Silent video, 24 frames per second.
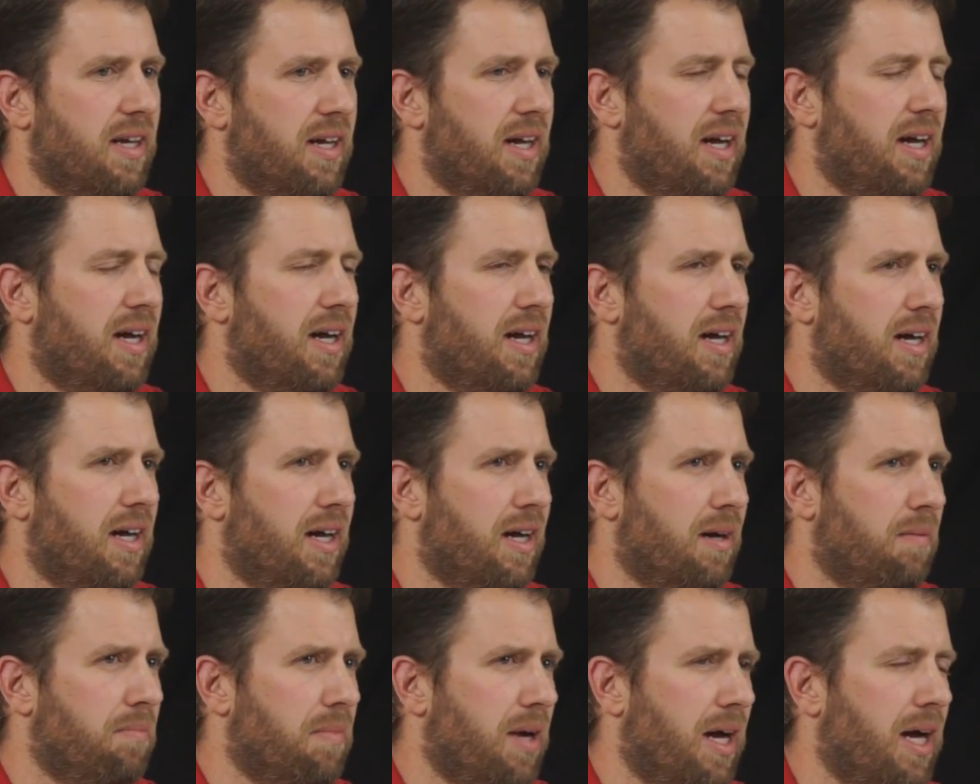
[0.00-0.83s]

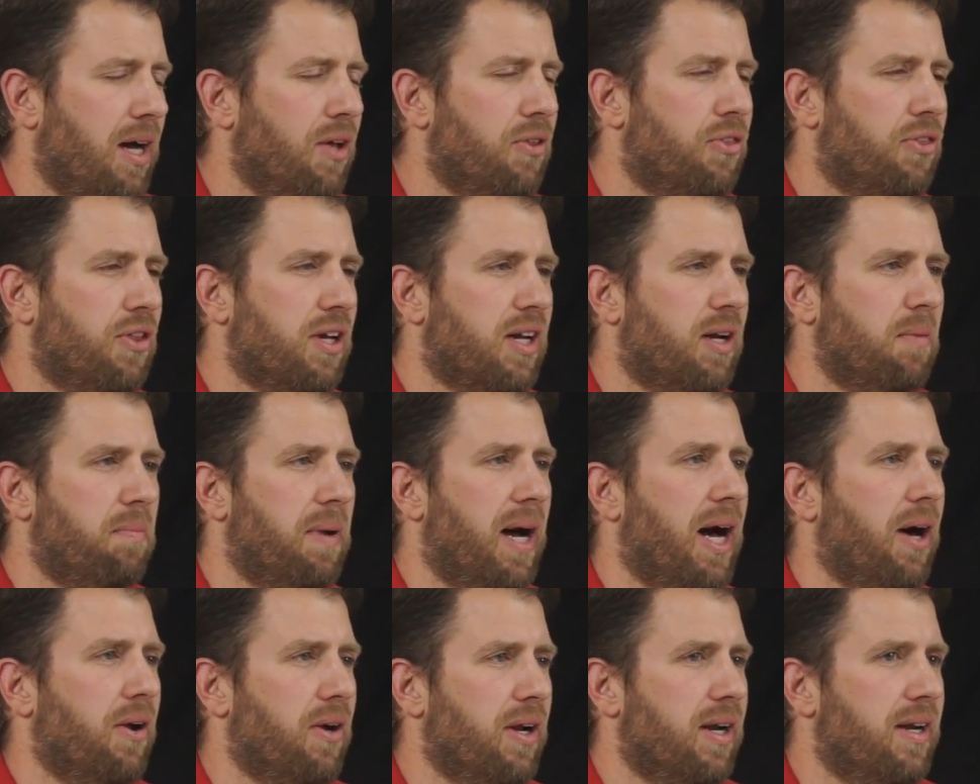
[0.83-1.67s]
I'll think
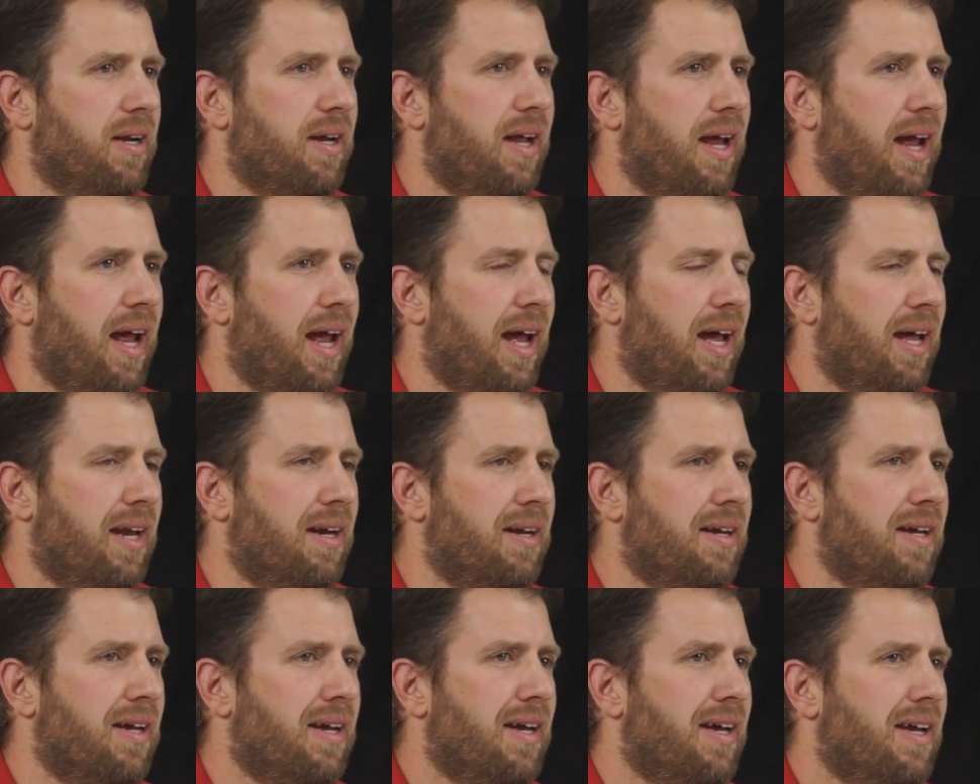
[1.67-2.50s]
about it.
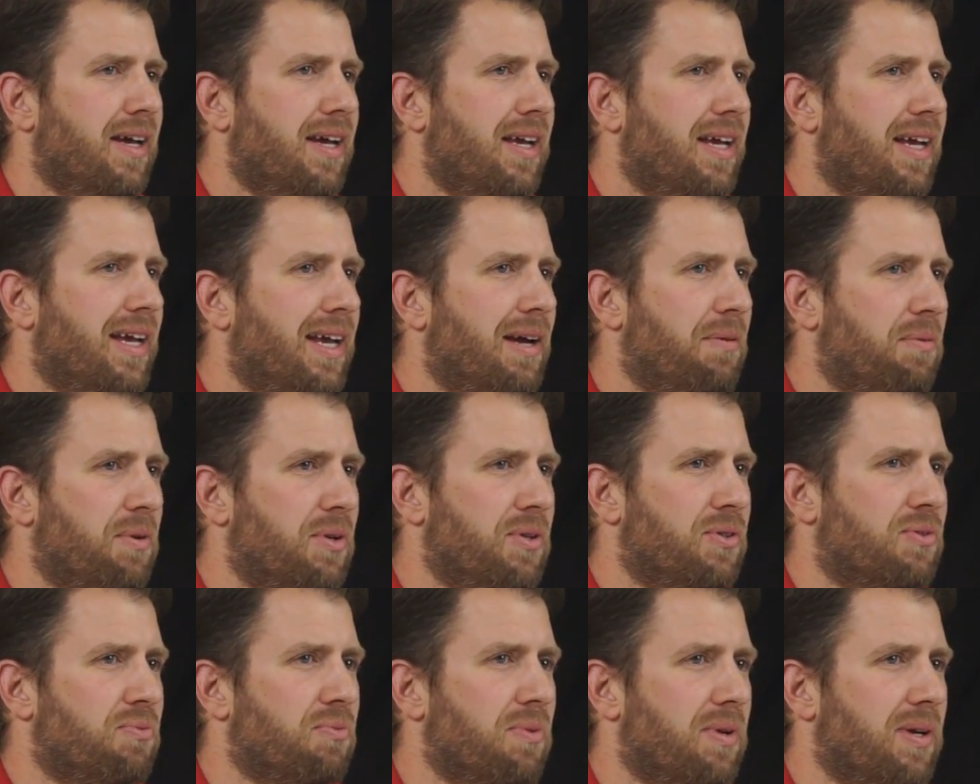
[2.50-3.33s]
And it
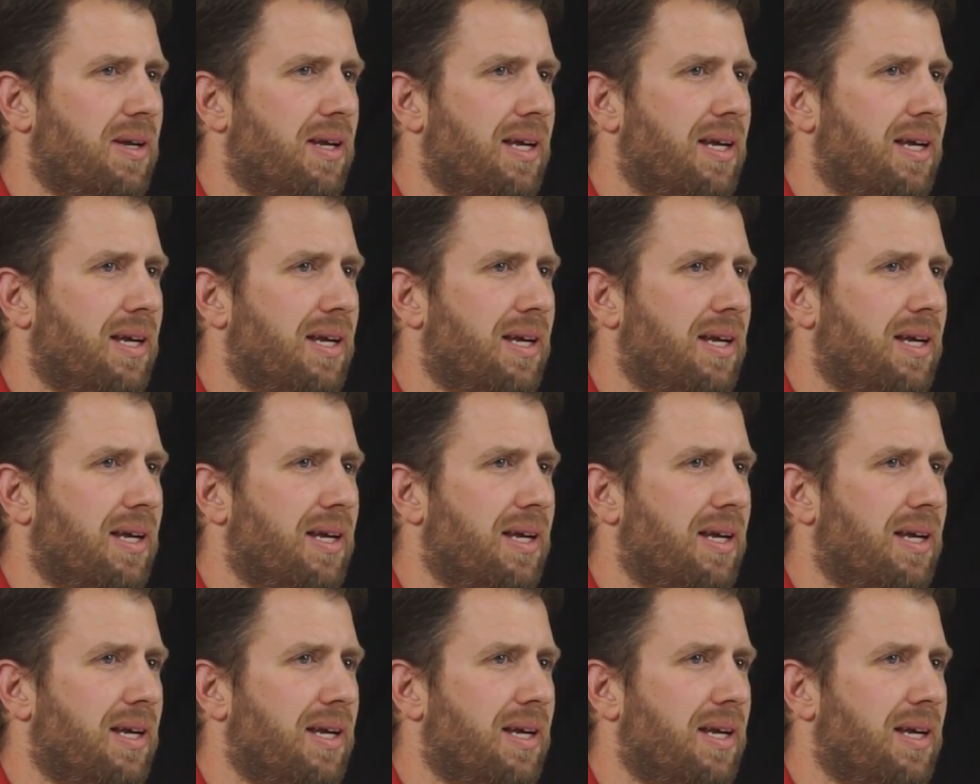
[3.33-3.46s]
was